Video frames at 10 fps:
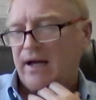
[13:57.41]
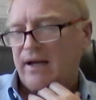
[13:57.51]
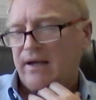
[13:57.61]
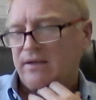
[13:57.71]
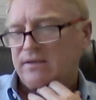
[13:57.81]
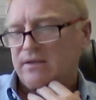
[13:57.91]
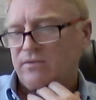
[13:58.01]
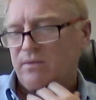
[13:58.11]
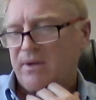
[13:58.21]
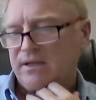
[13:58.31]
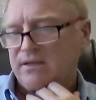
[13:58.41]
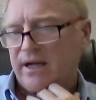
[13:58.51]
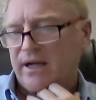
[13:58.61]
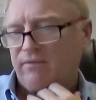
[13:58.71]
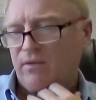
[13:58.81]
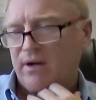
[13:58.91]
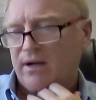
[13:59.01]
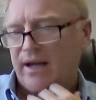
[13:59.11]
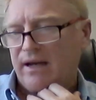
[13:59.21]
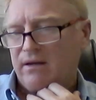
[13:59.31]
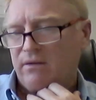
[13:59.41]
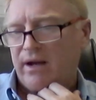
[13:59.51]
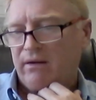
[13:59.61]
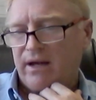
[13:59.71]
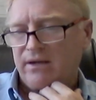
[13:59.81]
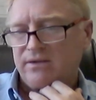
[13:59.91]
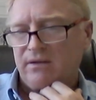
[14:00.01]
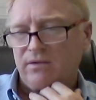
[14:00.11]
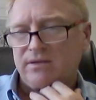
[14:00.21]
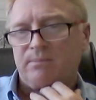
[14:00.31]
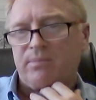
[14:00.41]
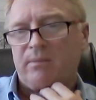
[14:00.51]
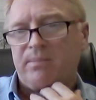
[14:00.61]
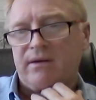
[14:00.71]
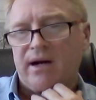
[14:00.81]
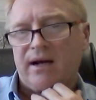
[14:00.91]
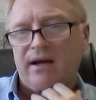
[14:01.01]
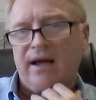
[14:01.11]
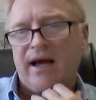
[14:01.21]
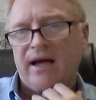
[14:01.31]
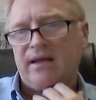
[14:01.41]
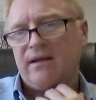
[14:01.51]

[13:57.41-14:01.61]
Uh, it's to me, it's like if you want anticoagulation, use a proper drug. I